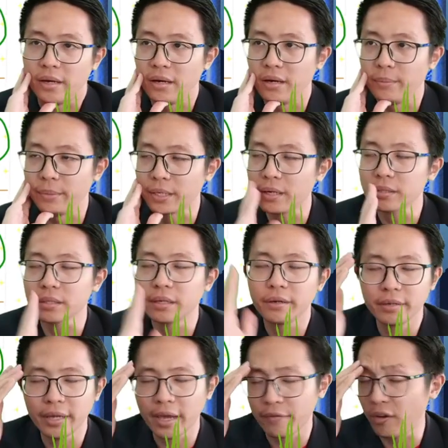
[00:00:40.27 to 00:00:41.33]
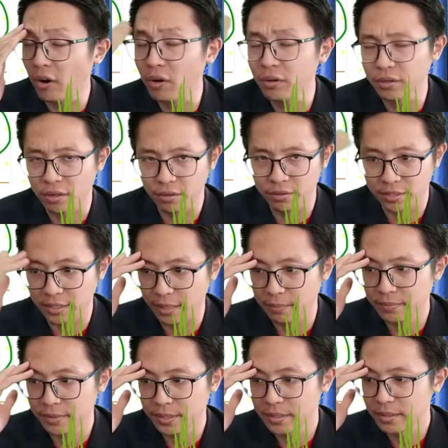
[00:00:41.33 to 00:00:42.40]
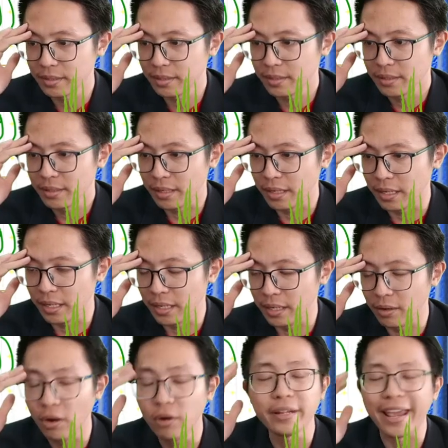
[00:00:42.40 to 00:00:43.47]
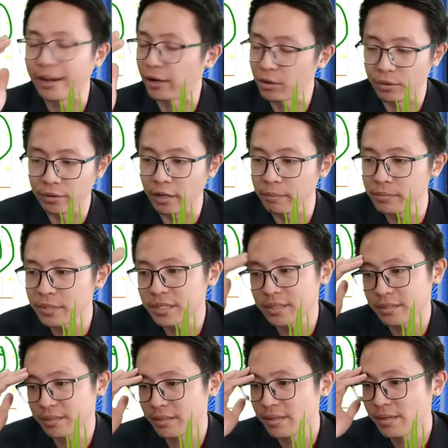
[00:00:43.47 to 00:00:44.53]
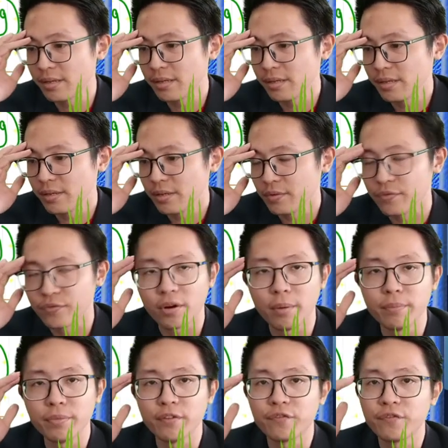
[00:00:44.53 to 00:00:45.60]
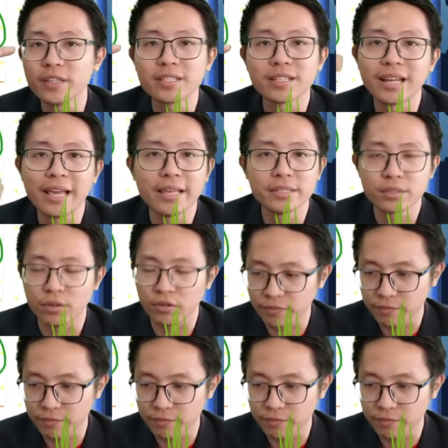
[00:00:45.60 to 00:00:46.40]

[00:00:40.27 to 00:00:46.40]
because I already have all the concepts, all the acronyms, from the first glance of